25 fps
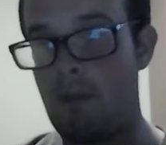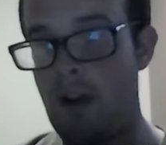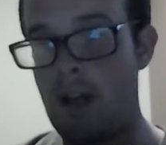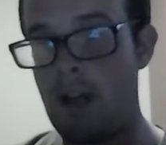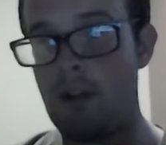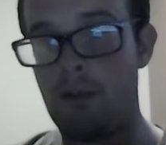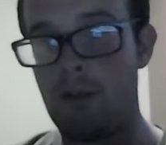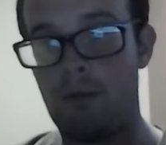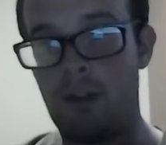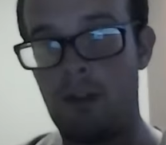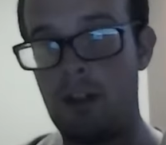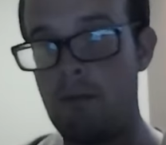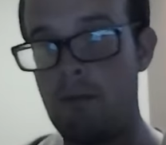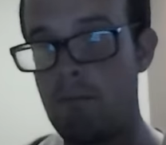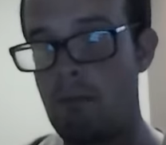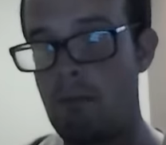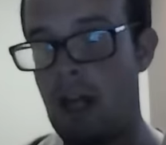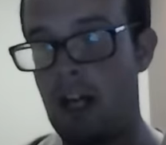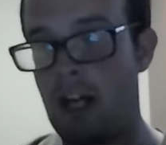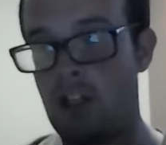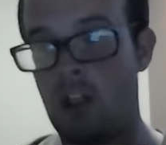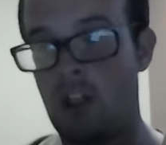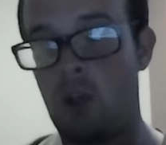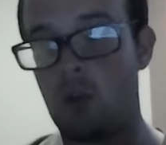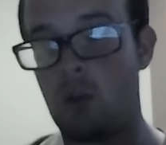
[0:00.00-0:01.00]
If anything,
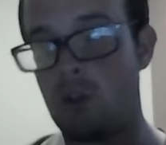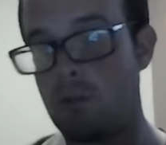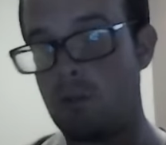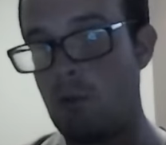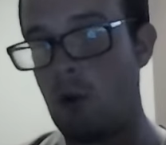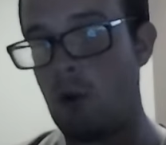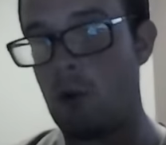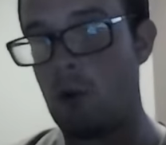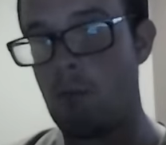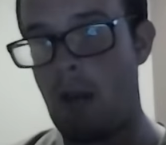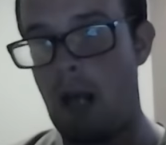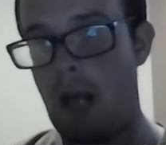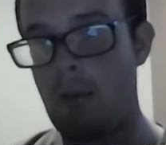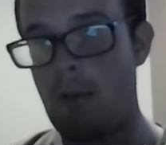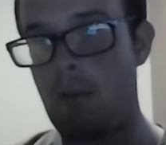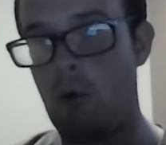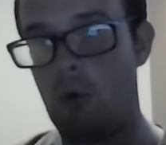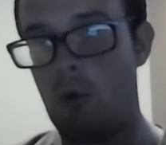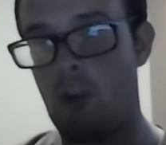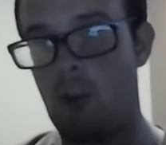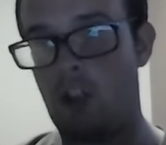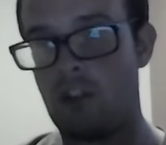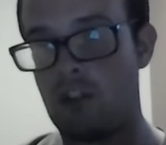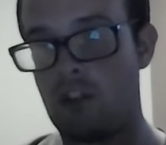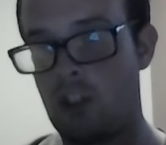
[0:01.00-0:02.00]
that goal spurred
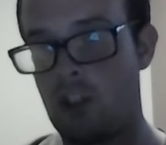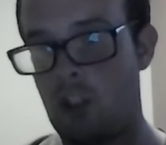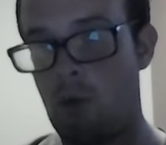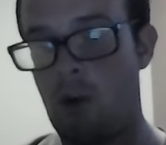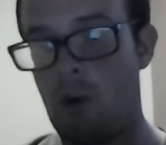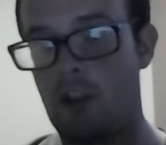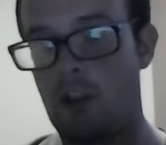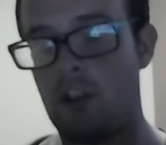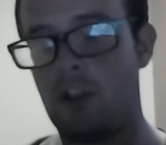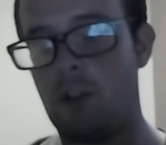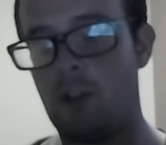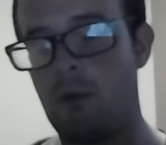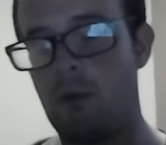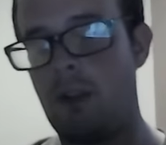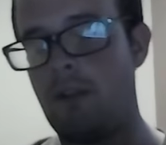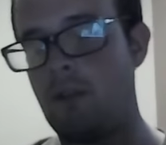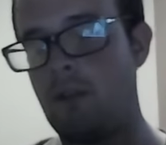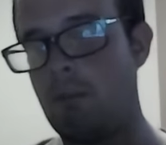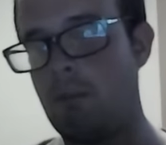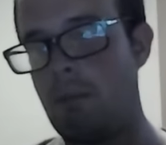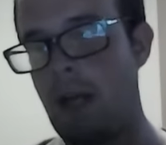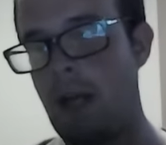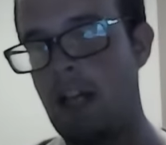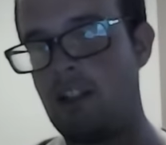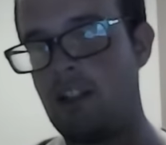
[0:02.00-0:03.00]
Blackpool on to go on and do
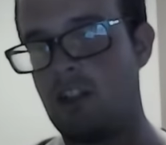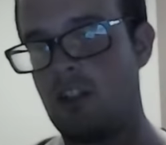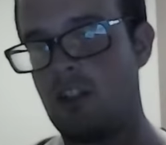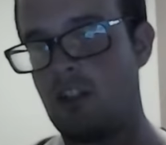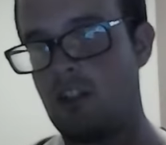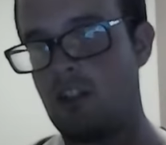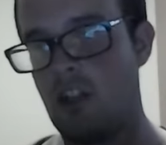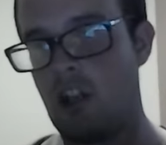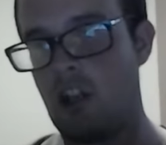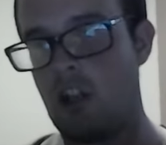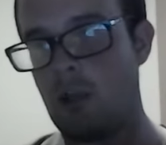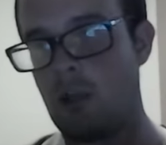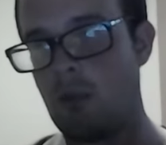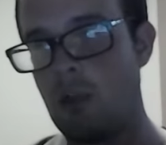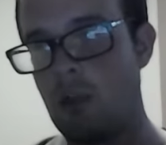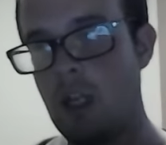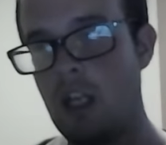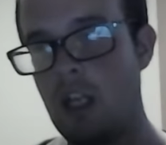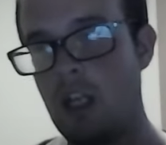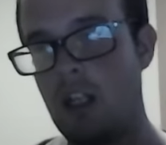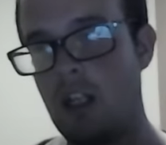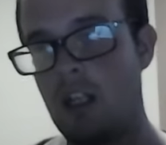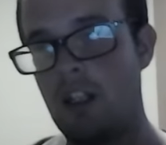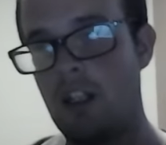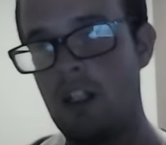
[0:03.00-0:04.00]
even better. So,
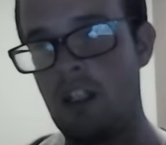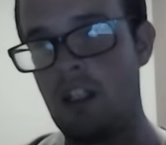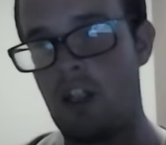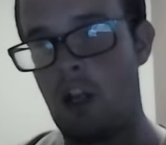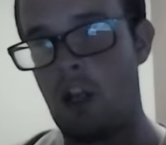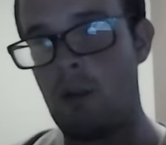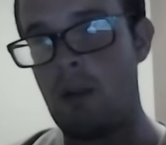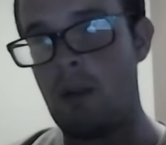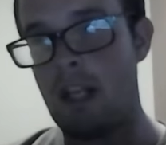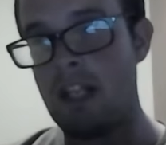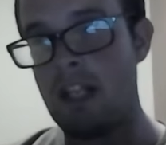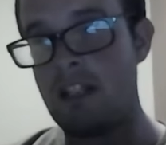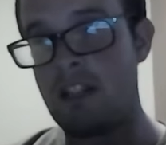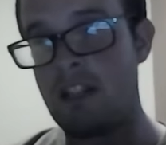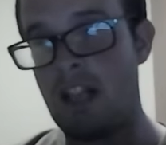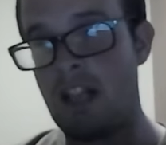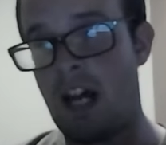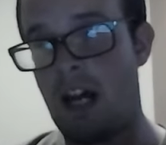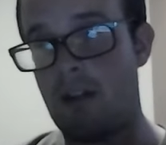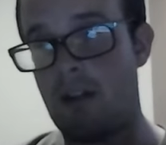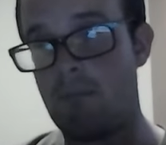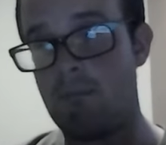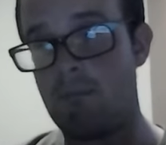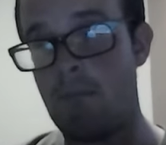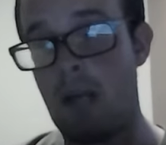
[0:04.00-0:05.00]
you know, is
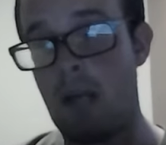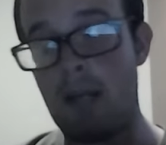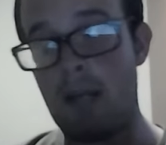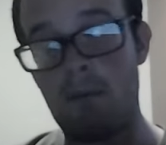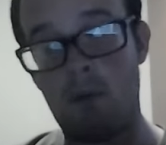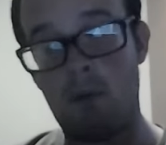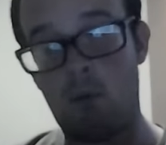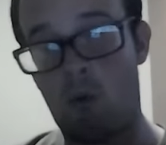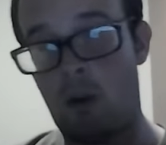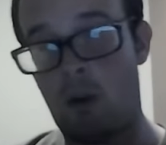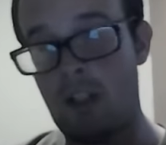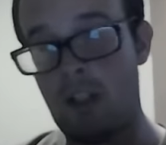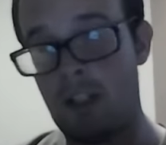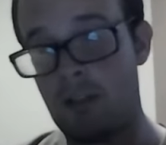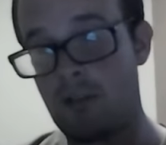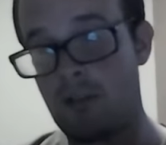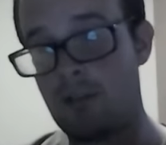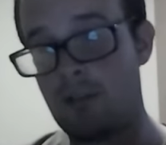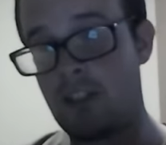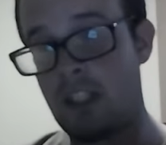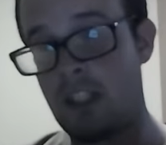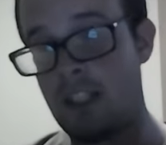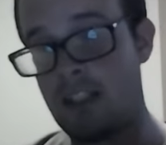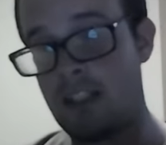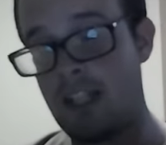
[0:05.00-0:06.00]
that maybe what you
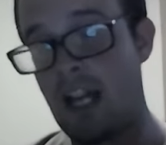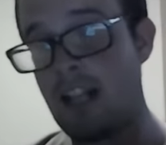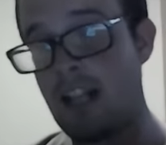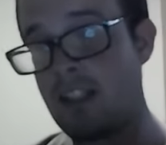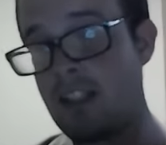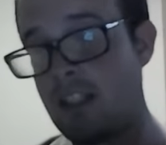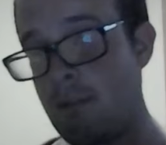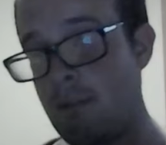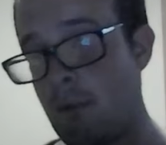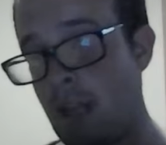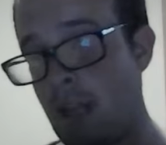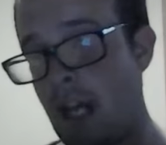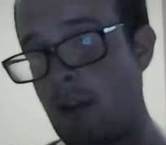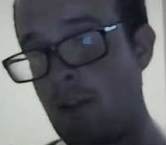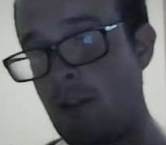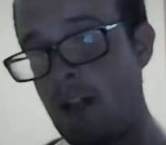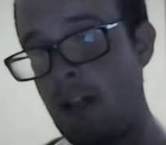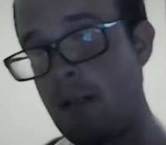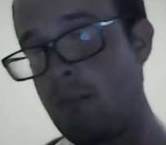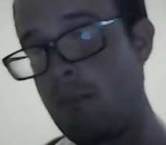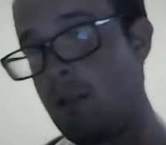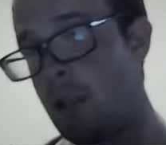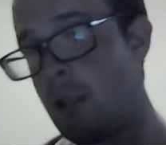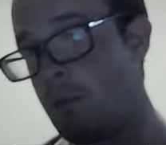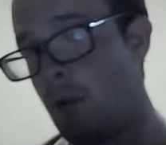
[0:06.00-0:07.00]
see, that
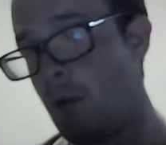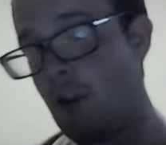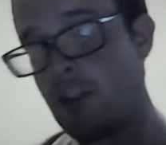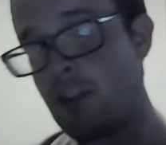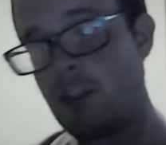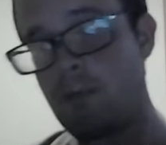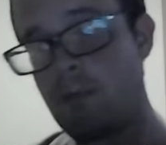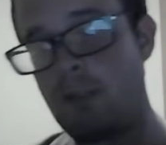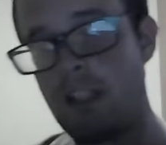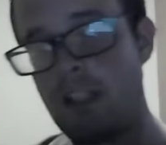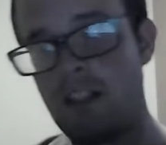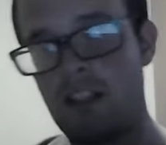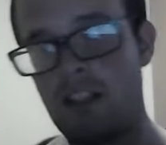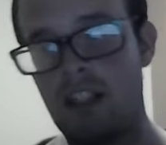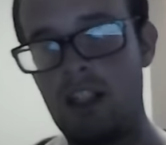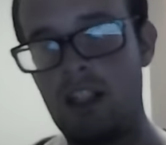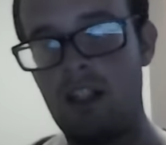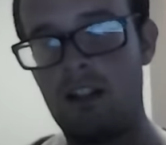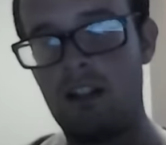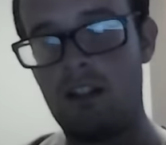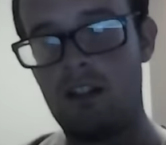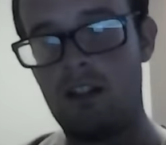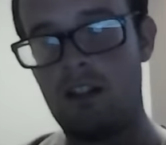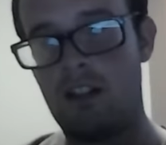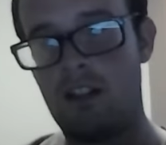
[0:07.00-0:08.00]
similarity you possibly
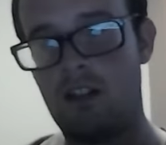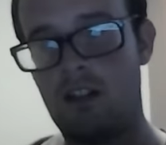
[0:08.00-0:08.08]
see?